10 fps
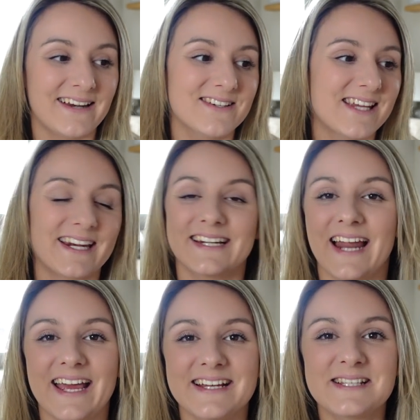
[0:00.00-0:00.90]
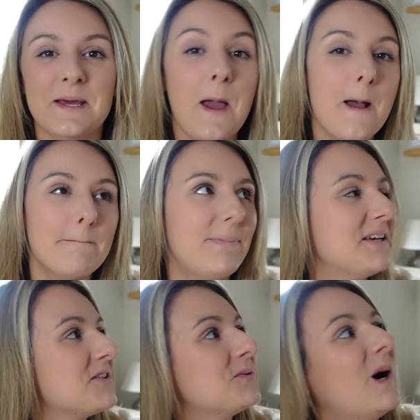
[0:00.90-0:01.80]
I just had a nice
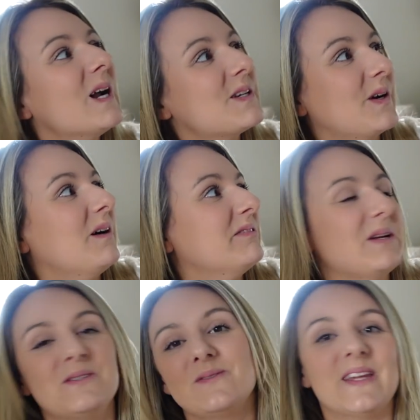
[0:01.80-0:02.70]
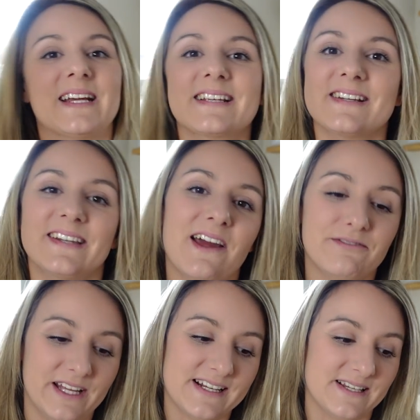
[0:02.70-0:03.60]
binge watch of loads of things on
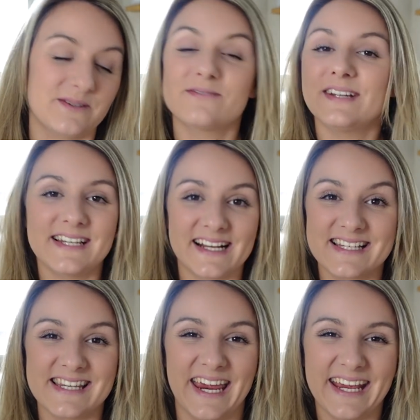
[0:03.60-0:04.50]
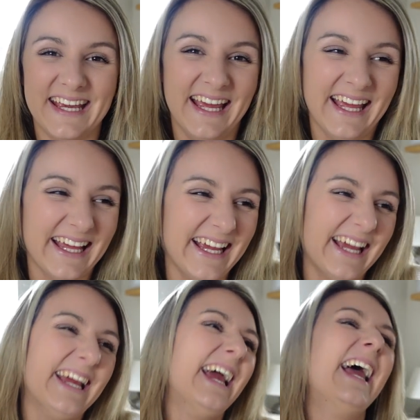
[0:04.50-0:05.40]
Netflix and it was fantastic.
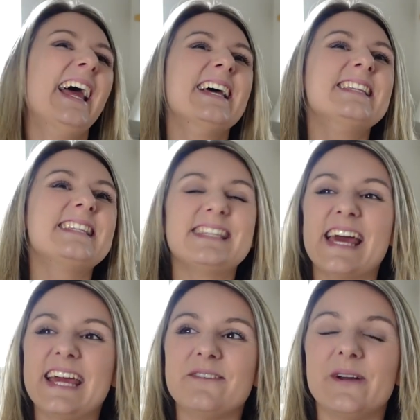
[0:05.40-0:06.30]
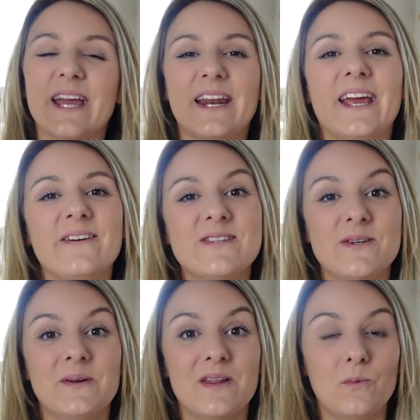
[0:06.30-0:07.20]
Today we're going to go
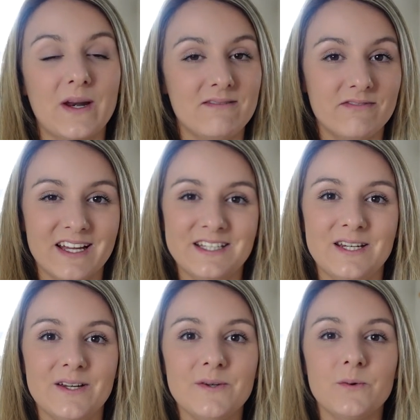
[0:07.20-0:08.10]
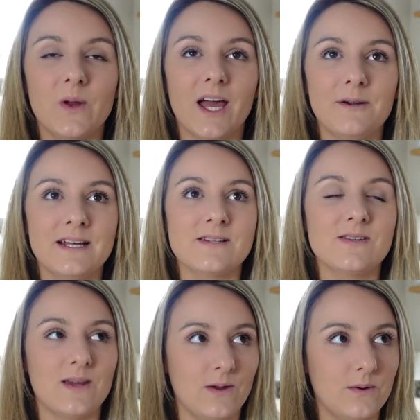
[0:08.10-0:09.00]
to another wedding venue. We're going
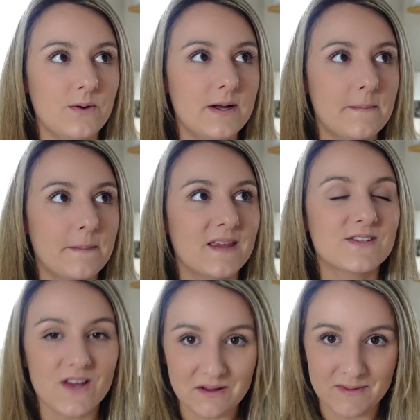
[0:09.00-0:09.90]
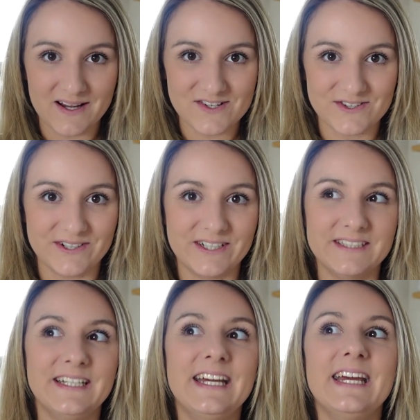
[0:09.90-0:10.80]
to Saltmarshe Hall.